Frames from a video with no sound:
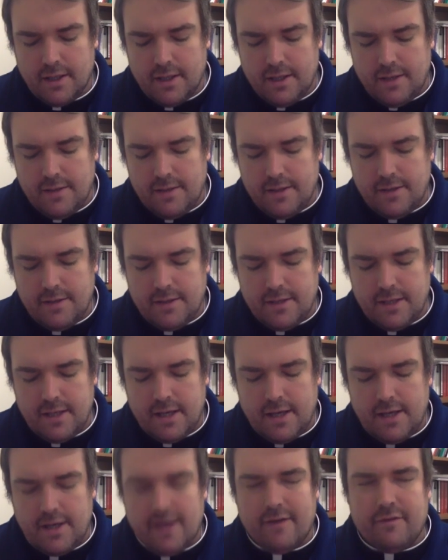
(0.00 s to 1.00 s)
Then at the
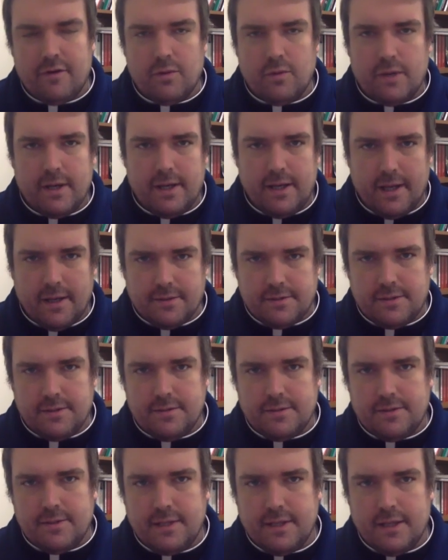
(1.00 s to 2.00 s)
end, everyone
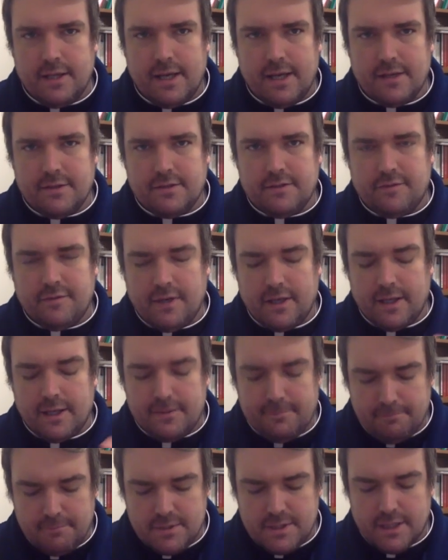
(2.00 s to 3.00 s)
announces the
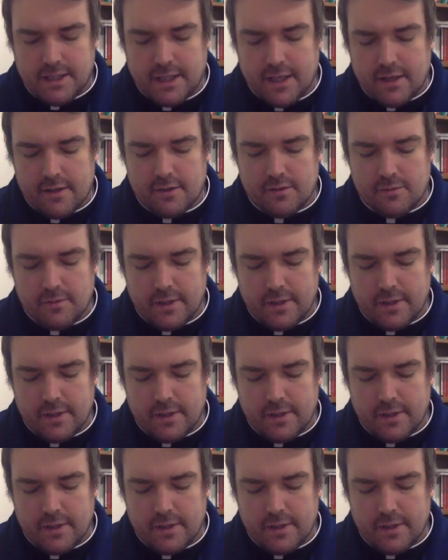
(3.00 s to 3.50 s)
antiphon together.